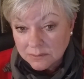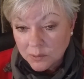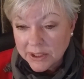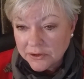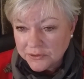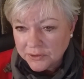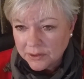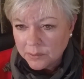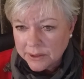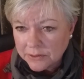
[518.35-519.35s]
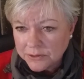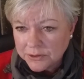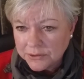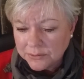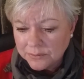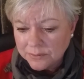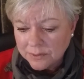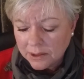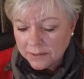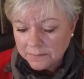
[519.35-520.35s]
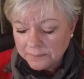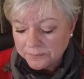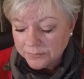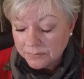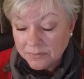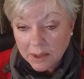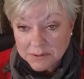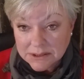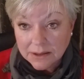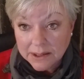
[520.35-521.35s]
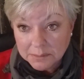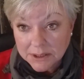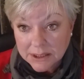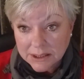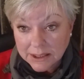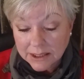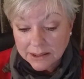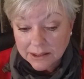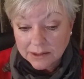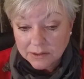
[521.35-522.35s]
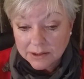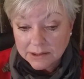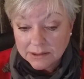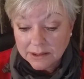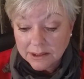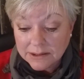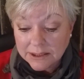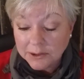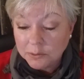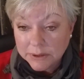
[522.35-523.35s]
week or two. That was a lot of money. And it did